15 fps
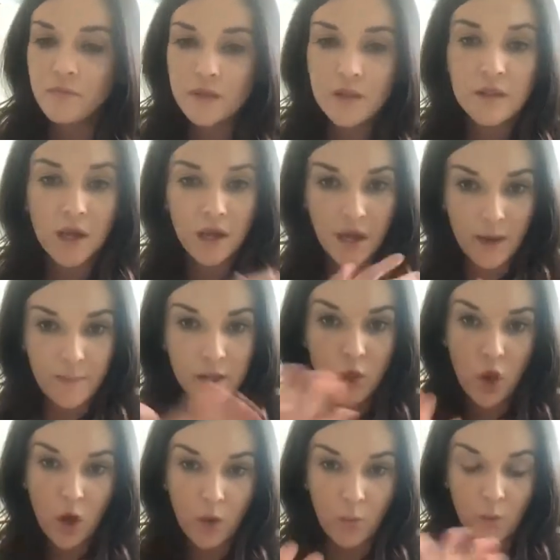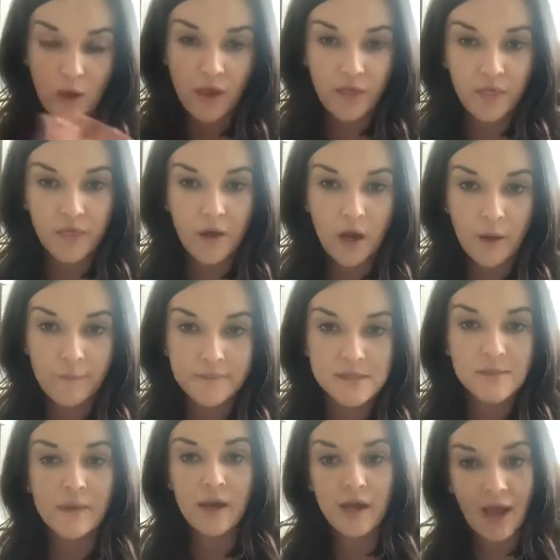that come along with
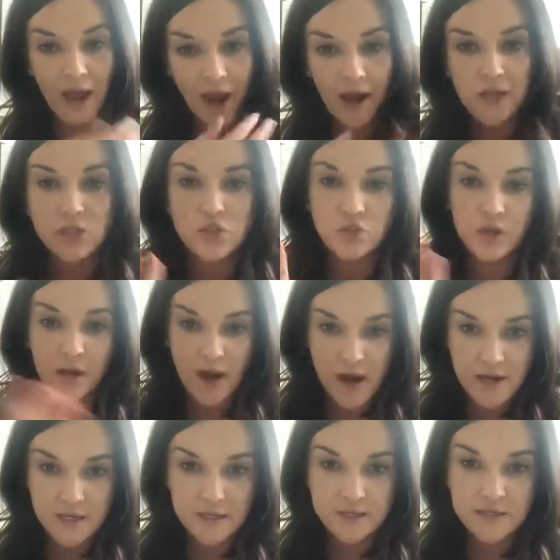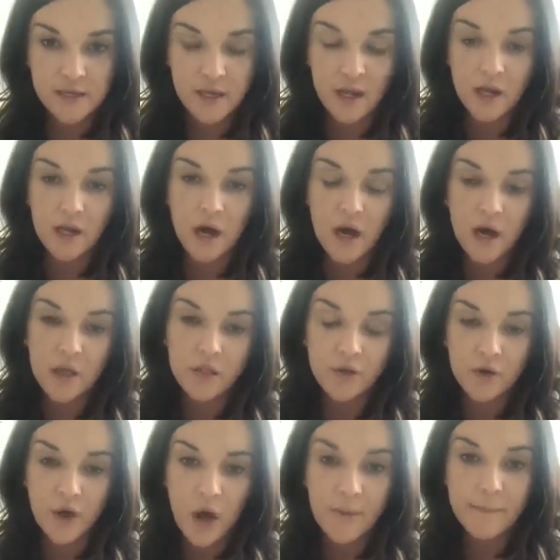some kind of extra guidance. Again,
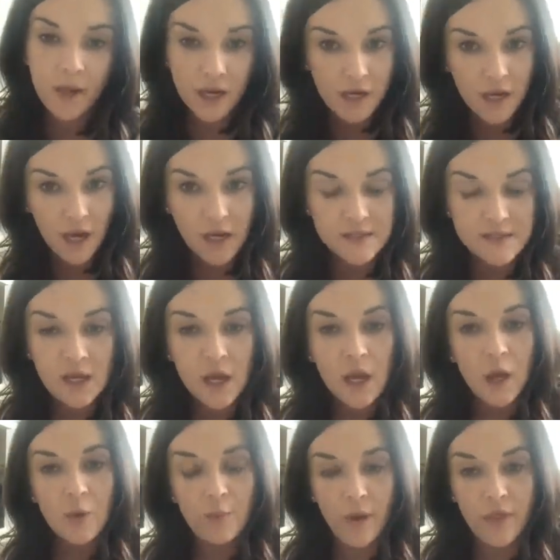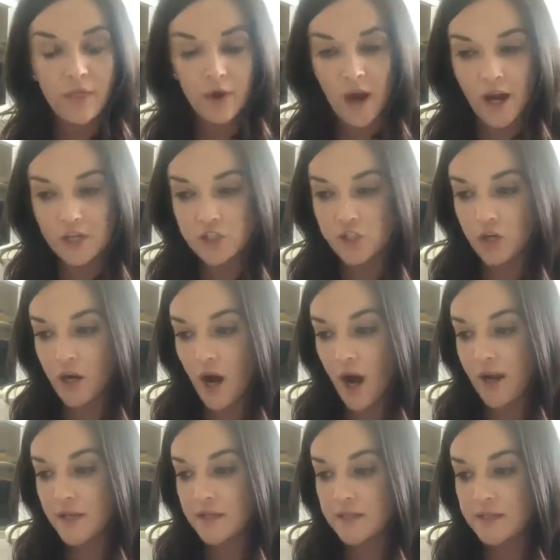they're not mandates, but they're extra
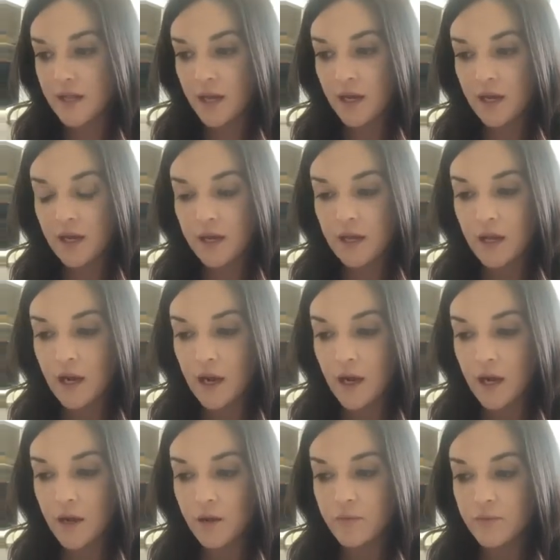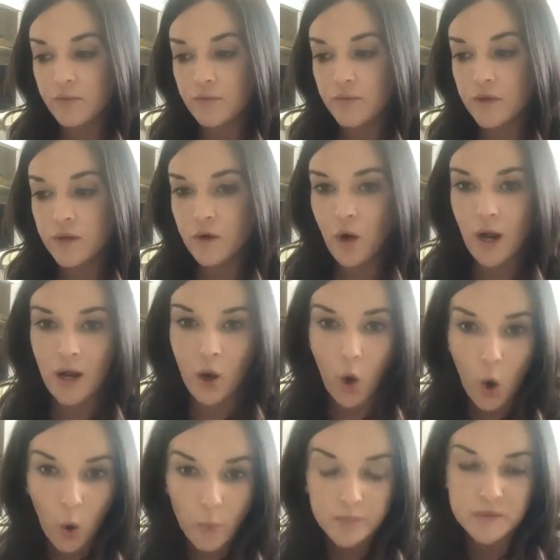guidance. And, I
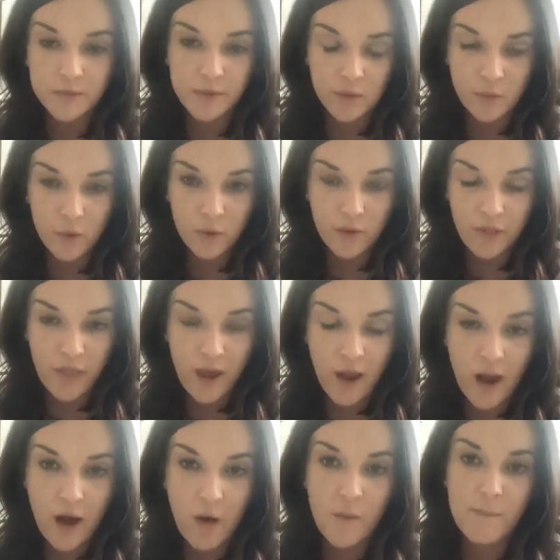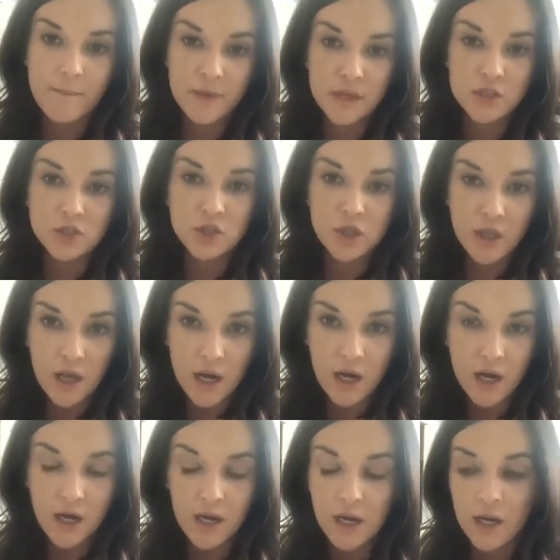hope to be rolling that out
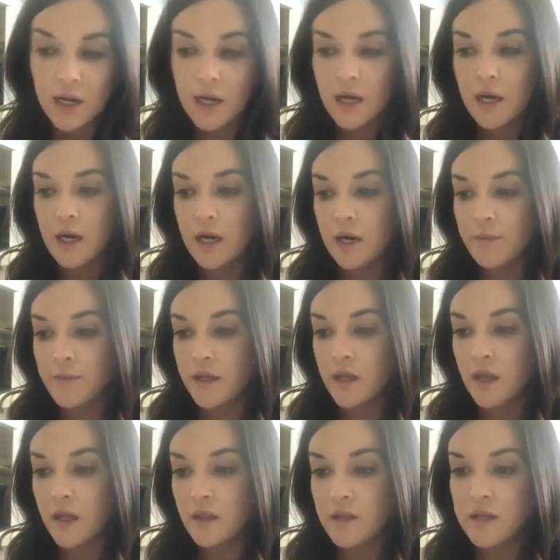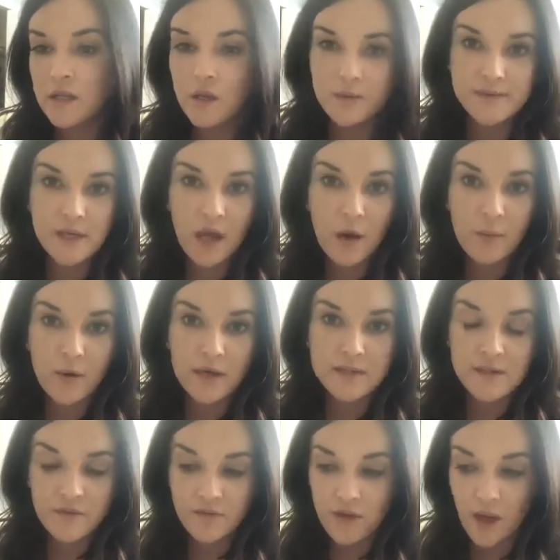mid-July. But again, the DOC
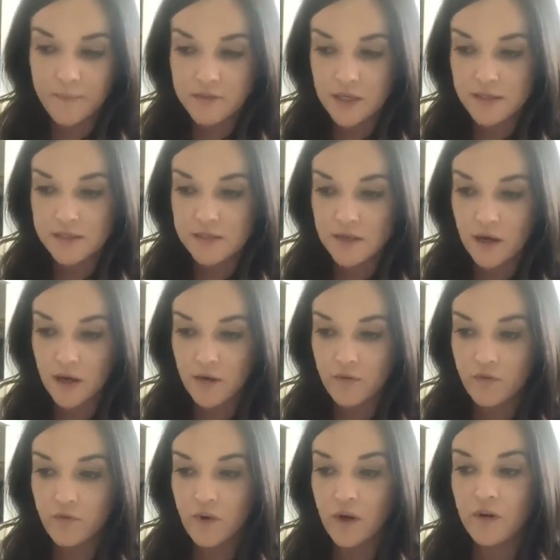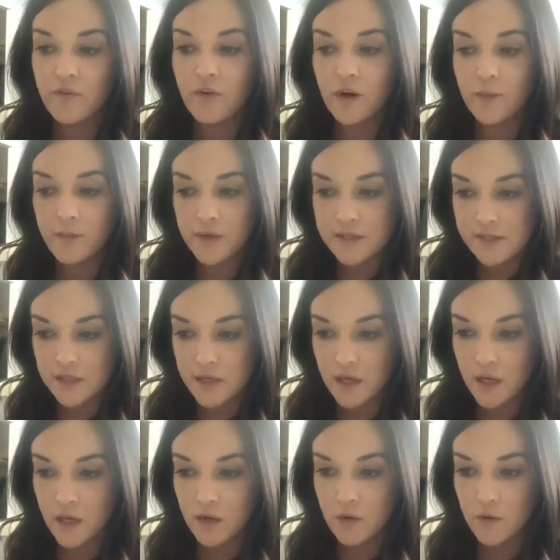outbreaks have kept us very, very busy,
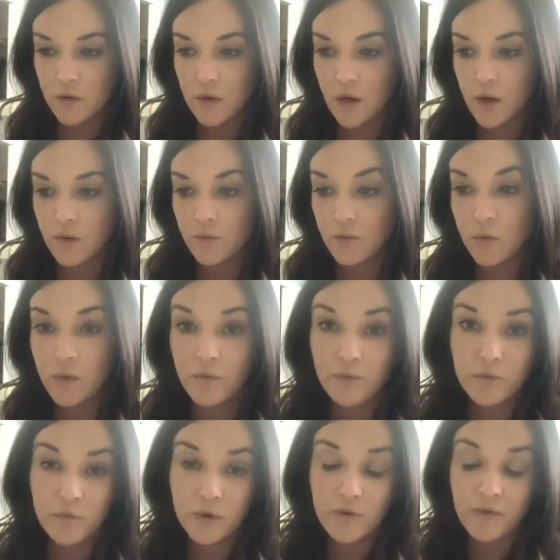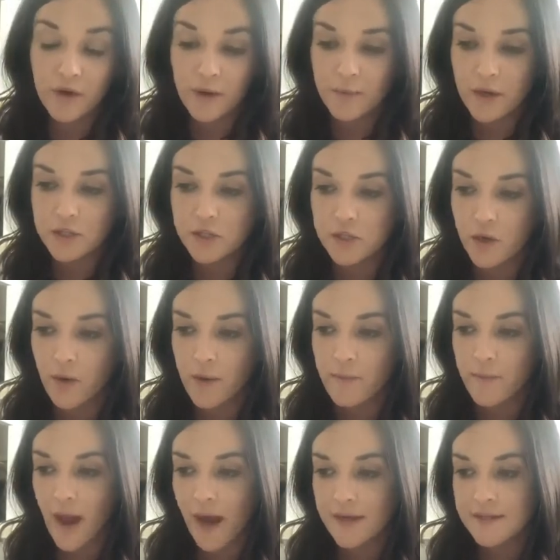and we're very much so at
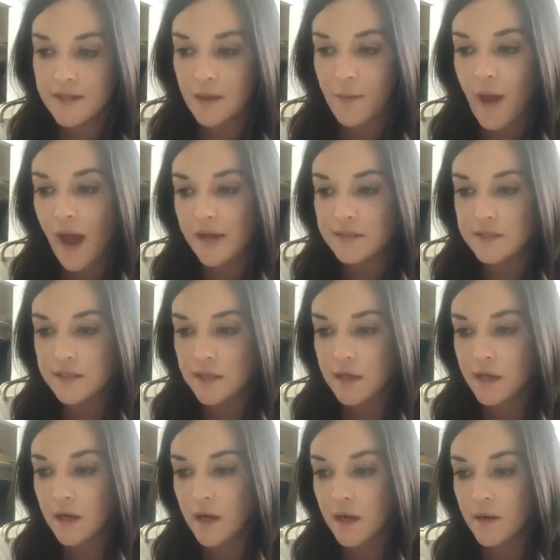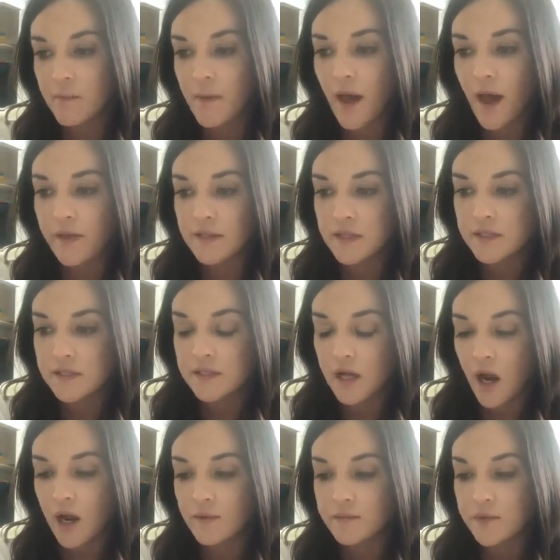max capacity at this
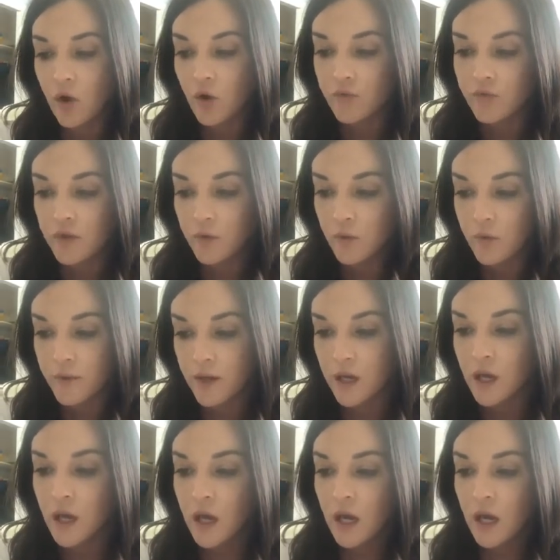time. So hopefully we'll be